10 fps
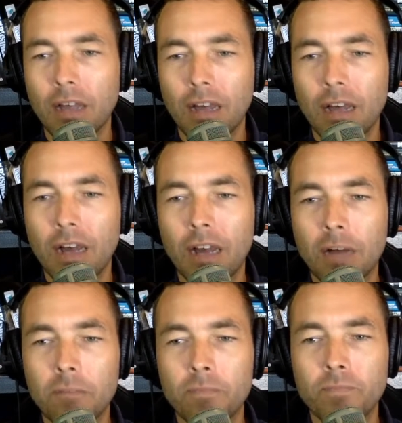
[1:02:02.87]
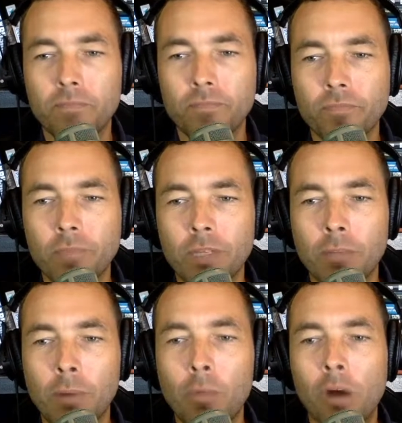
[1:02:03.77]
my
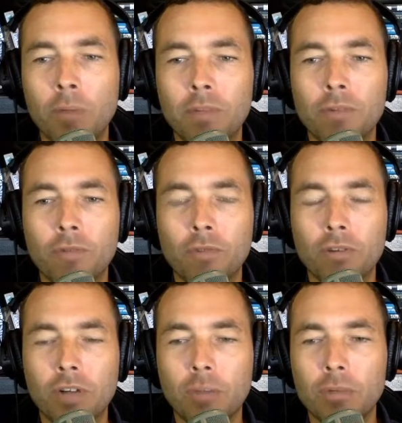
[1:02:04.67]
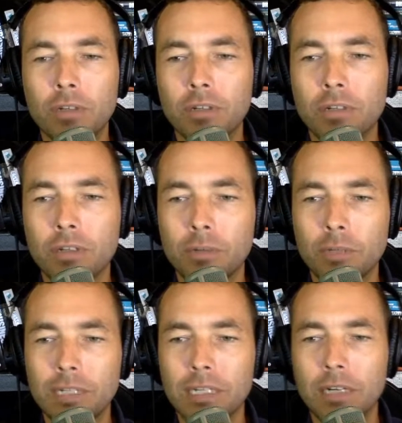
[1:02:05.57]
mom lived her first couple years in
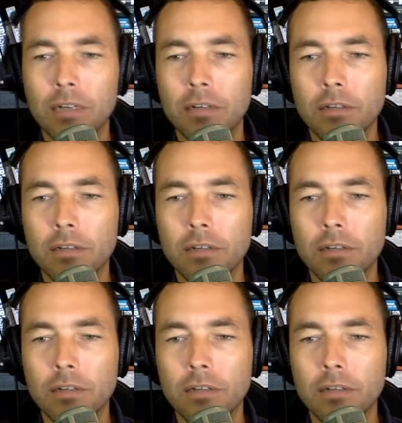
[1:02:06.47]
Louisiana.